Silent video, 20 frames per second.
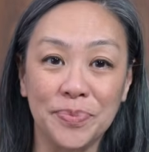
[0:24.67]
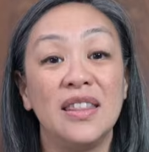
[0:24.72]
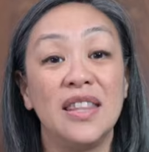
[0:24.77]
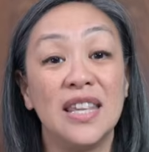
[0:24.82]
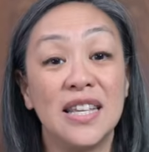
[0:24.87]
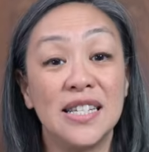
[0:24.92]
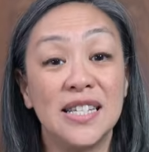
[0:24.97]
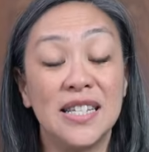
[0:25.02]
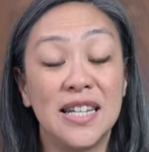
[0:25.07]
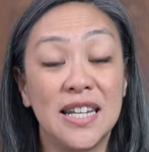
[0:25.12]

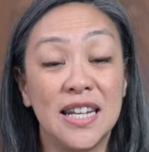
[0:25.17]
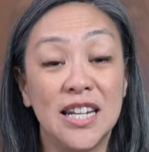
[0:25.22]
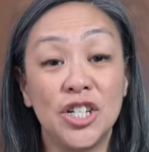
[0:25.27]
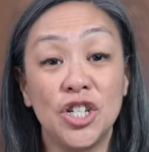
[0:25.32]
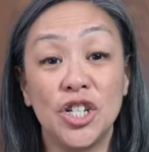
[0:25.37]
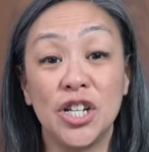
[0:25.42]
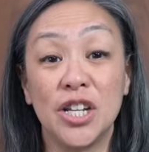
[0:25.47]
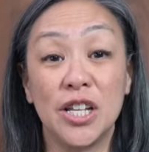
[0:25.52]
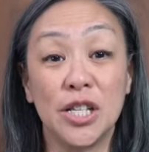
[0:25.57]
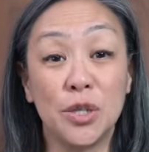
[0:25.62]
This
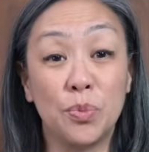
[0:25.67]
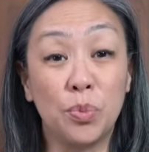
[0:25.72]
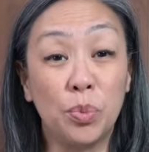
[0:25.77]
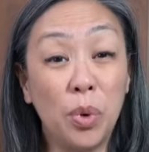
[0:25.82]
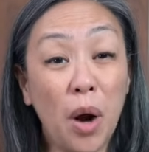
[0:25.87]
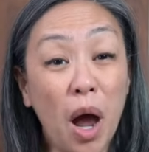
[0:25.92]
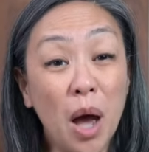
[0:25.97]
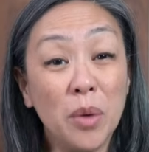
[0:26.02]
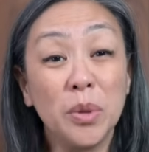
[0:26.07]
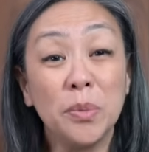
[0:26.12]
dish is
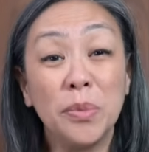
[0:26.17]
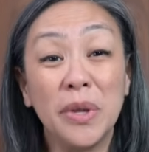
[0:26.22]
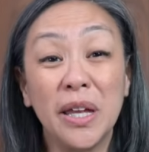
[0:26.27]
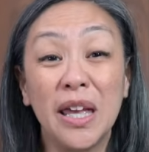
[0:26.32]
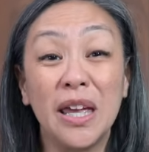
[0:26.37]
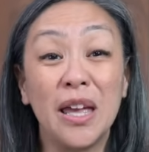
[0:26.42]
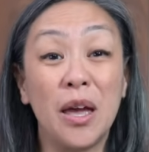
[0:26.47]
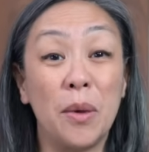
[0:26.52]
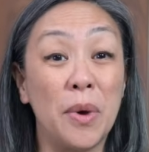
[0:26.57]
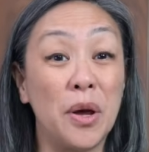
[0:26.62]

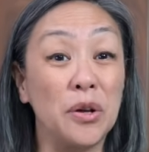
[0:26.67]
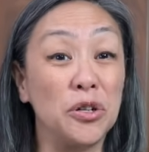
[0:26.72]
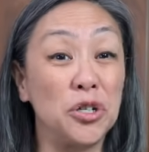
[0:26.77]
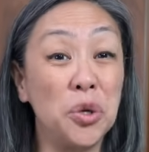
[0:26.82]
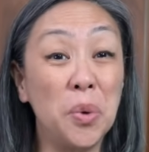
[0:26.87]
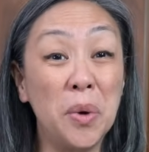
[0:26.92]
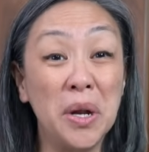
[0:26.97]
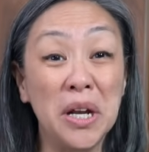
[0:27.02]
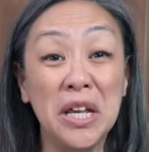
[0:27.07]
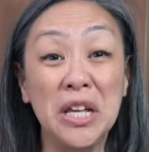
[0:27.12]
probably about
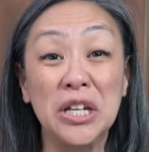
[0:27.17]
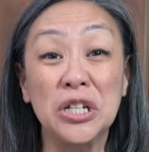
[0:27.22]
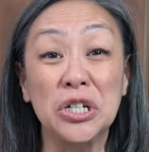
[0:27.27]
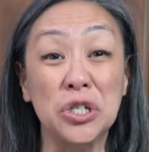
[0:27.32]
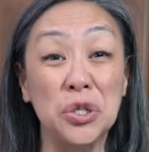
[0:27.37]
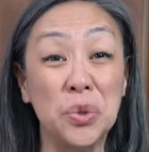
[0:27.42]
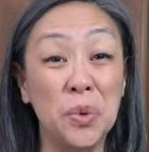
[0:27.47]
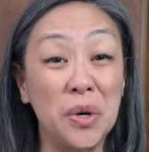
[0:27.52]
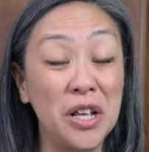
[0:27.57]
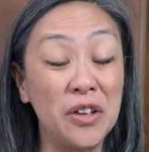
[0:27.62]
$20 to
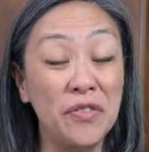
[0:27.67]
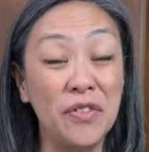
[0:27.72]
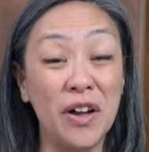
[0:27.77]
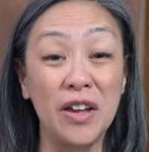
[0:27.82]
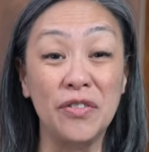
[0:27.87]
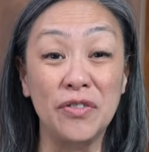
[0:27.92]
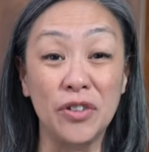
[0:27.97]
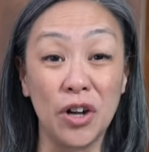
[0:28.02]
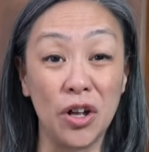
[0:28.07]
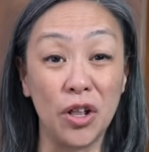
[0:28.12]

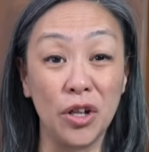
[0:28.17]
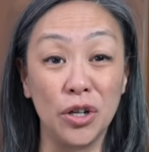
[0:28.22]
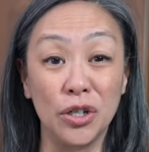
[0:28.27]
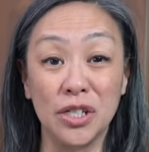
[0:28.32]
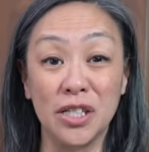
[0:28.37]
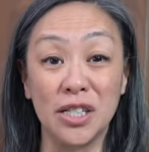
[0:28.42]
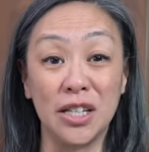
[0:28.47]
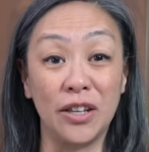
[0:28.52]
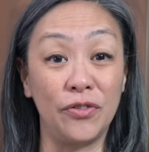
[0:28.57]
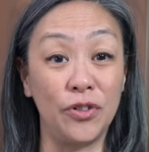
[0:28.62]

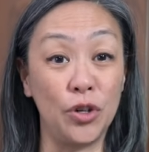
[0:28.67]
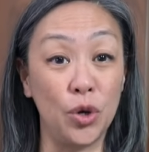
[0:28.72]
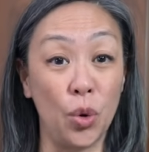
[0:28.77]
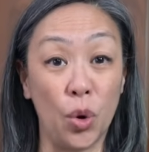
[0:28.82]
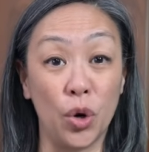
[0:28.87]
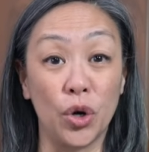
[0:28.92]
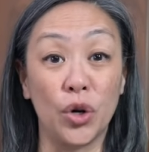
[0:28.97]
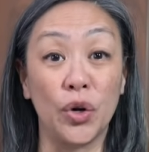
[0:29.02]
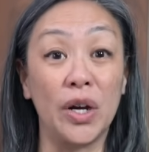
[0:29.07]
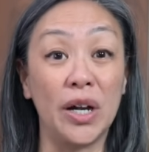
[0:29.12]
$25 if you
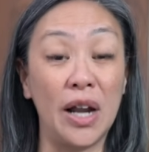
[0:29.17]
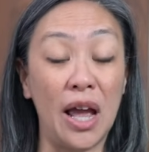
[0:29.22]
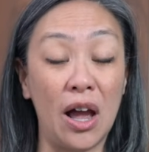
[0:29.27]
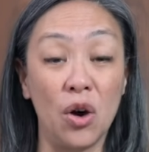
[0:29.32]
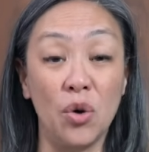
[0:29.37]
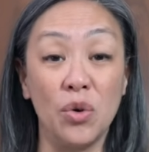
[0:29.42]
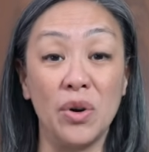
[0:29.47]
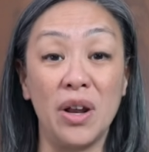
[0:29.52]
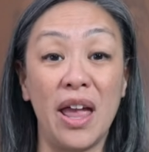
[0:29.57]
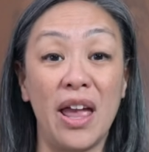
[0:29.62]
order it
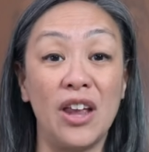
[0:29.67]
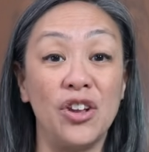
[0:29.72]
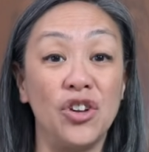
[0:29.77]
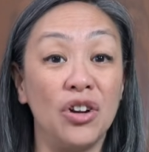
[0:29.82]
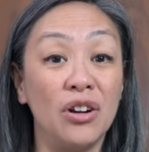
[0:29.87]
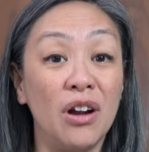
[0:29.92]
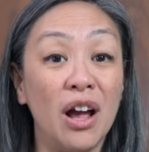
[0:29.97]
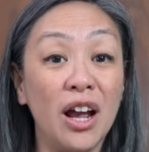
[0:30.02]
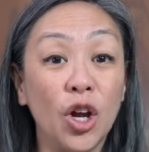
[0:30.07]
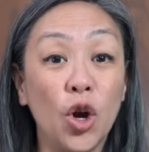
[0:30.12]
out, and
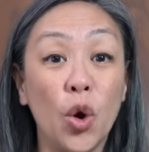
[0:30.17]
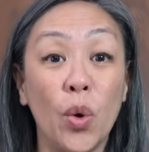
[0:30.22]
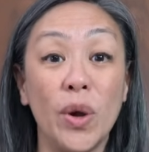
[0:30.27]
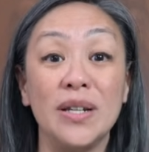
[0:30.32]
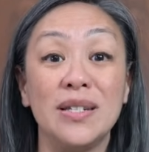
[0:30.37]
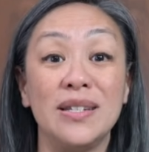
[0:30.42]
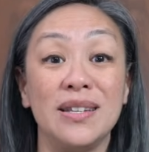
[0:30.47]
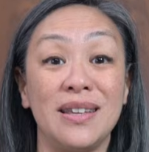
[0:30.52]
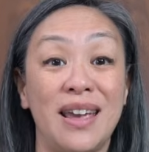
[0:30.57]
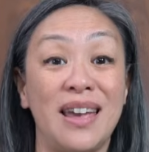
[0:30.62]
you're not
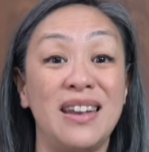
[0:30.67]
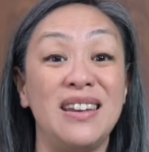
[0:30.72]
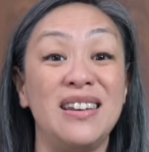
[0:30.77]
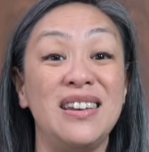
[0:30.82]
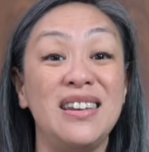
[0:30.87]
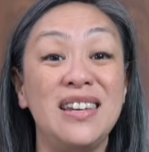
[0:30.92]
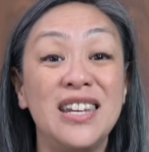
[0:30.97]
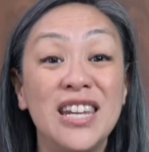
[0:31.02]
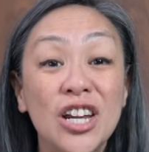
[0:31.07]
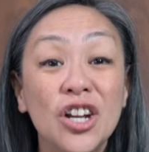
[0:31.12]
going to get
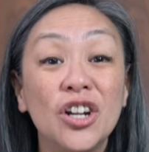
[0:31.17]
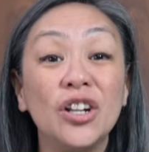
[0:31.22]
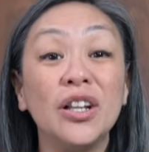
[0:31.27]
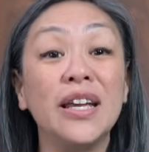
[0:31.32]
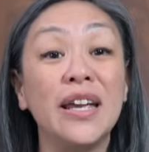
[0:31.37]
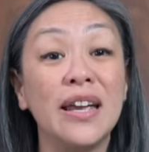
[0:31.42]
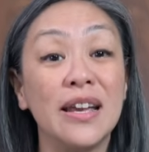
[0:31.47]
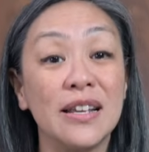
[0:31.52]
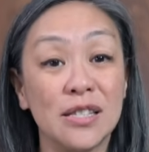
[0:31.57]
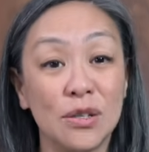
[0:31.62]

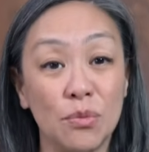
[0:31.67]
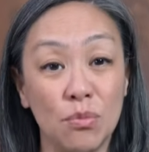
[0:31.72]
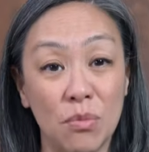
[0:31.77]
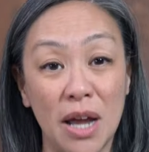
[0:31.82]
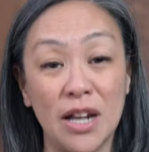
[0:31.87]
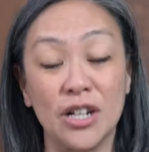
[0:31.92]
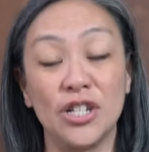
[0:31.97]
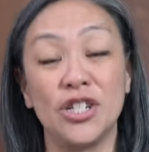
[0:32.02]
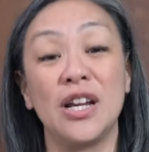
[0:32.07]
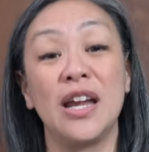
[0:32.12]
nearly as
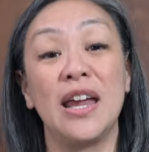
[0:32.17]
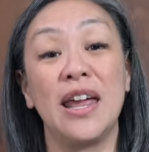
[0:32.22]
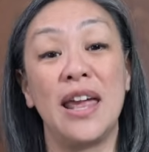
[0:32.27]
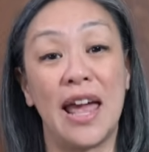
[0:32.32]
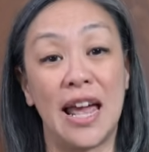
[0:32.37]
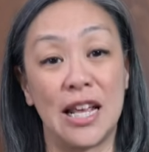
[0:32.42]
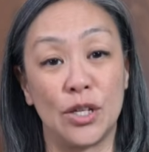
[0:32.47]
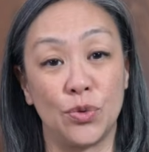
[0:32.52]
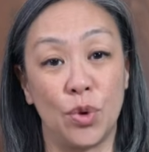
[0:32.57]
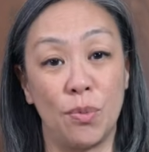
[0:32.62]
much
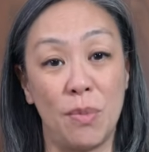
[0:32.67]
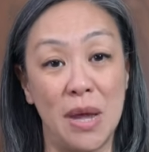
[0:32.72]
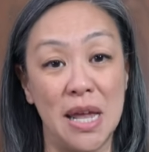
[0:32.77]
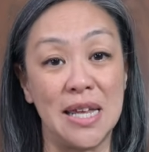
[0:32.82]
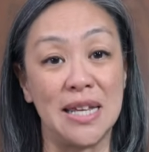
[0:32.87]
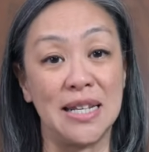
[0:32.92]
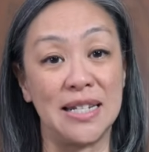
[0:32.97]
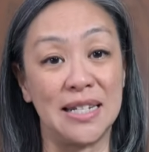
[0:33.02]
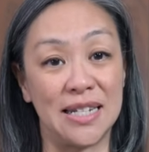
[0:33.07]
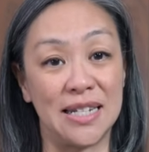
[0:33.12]
as we're making